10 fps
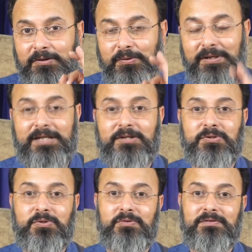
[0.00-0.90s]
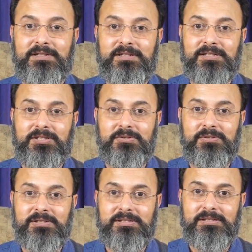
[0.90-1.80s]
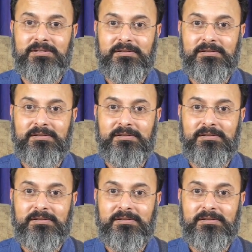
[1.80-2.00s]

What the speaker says: you need to do with rituals.